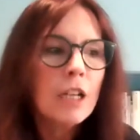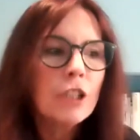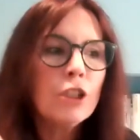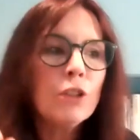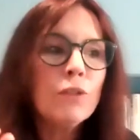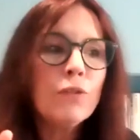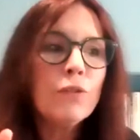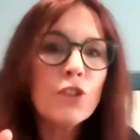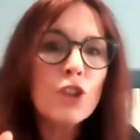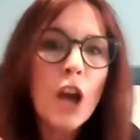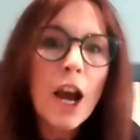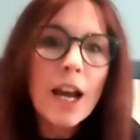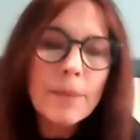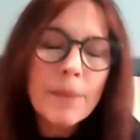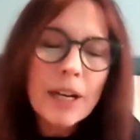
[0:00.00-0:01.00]
You've
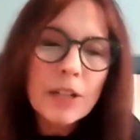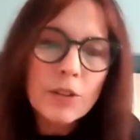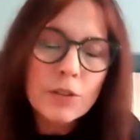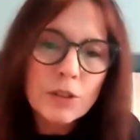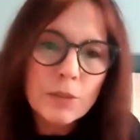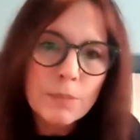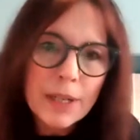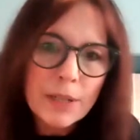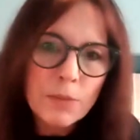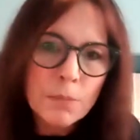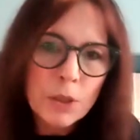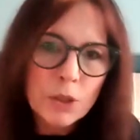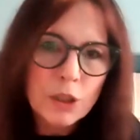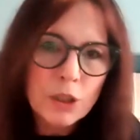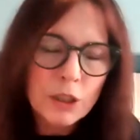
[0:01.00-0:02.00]
thought about those
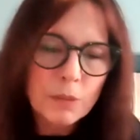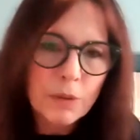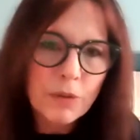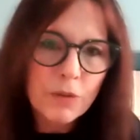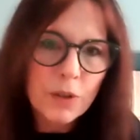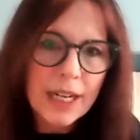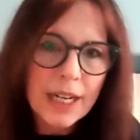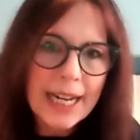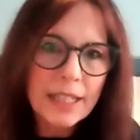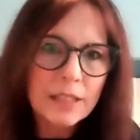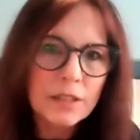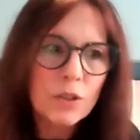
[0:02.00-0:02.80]
emotions beforehand